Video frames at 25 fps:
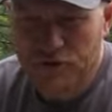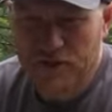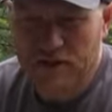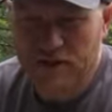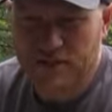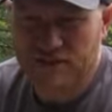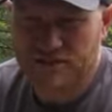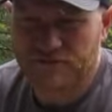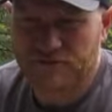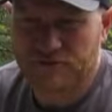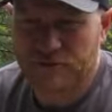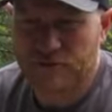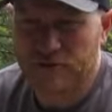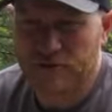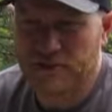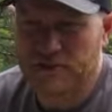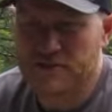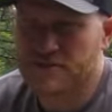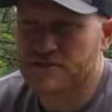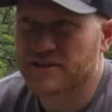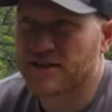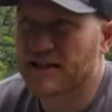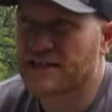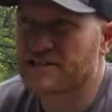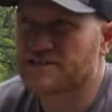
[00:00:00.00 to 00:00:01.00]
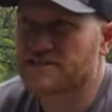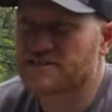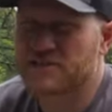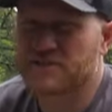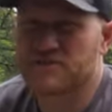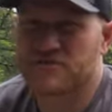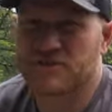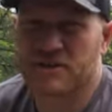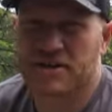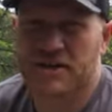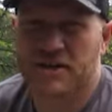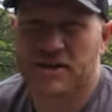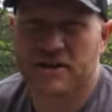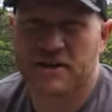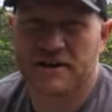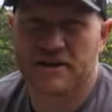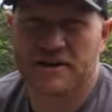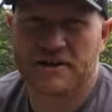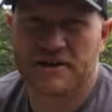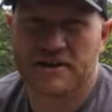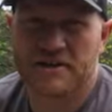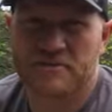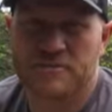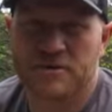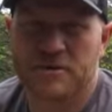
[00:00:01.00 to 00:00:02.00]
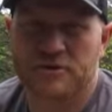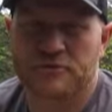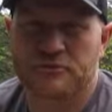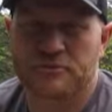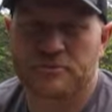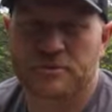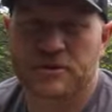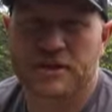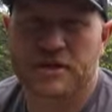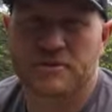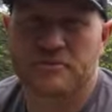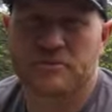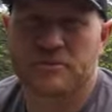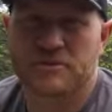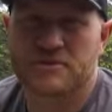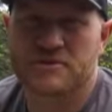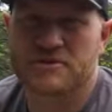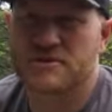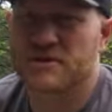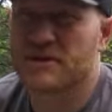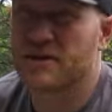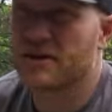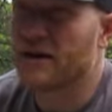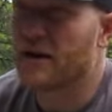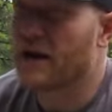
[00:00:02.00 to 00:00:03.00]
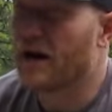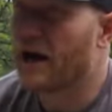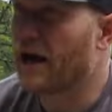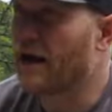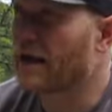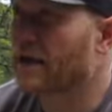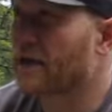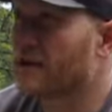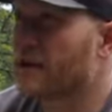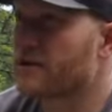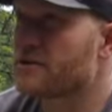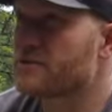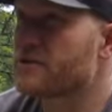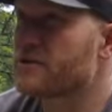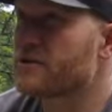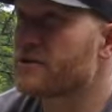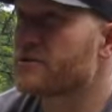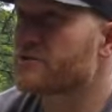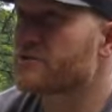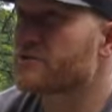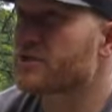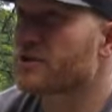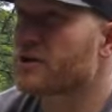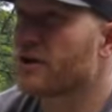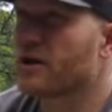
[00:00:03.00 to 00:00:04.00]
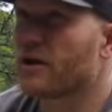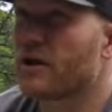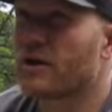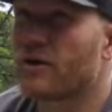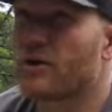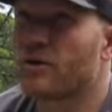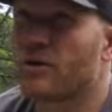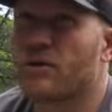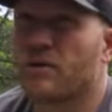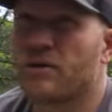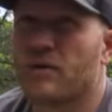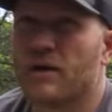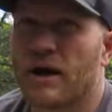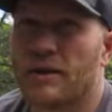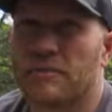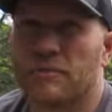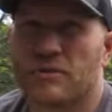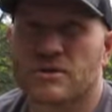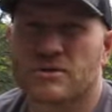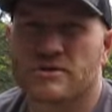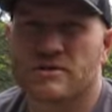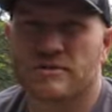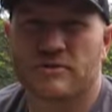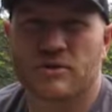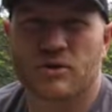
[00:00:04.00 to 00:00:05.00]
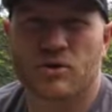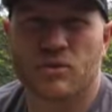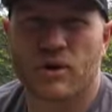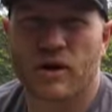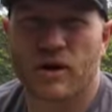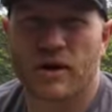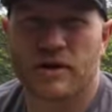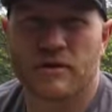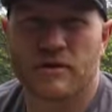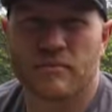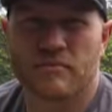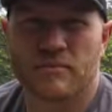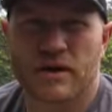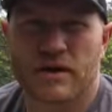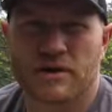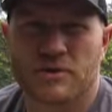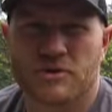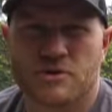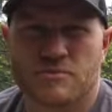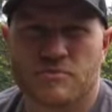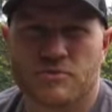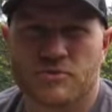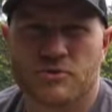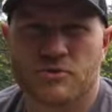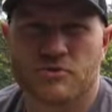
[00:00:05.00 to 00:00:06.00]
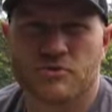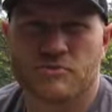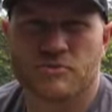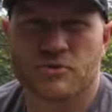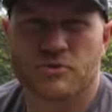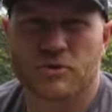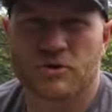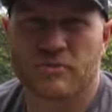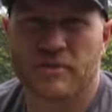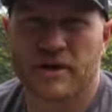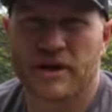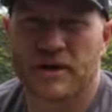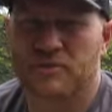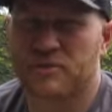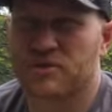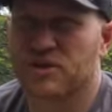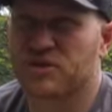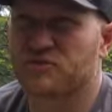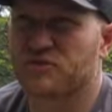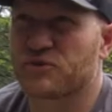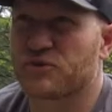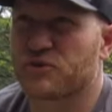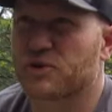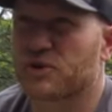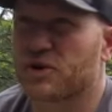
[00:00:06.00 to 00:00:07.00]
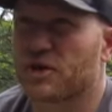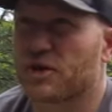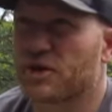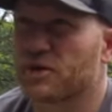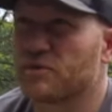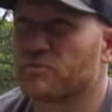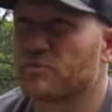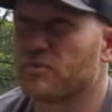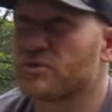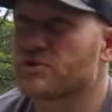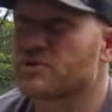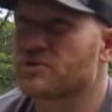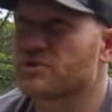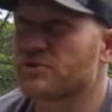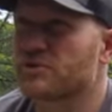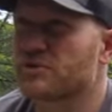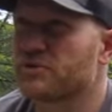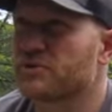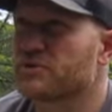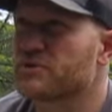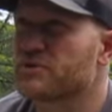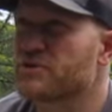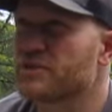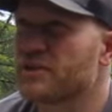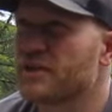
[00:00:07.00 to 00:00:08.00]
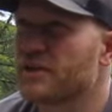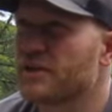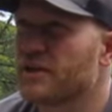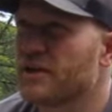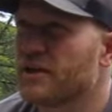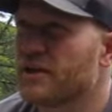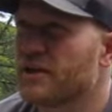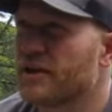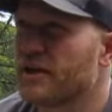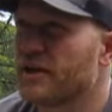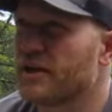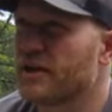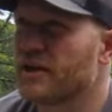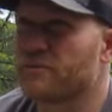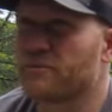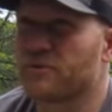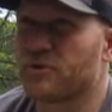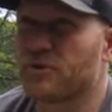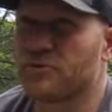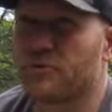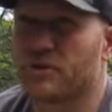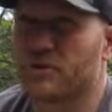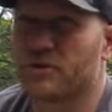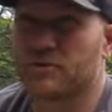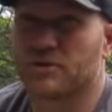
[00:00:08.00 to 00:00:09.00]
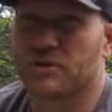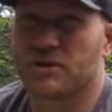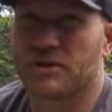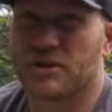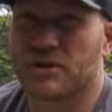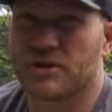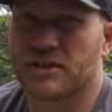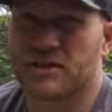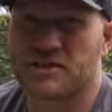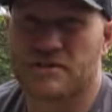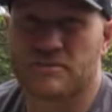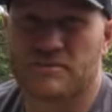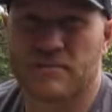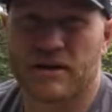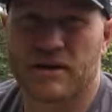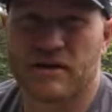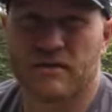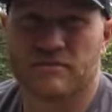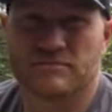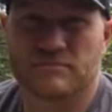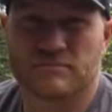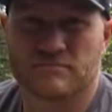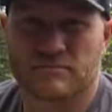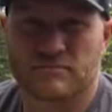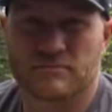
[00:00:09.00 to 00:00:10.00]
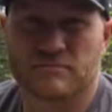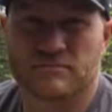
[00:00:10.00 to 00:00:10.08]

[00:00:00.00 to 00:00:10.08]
thing that's funny is last evening I got an email from Kibblers. I guess years ago I must have acquired about a smoothbore back when I first got into muzzleloaders, and they put me on a list about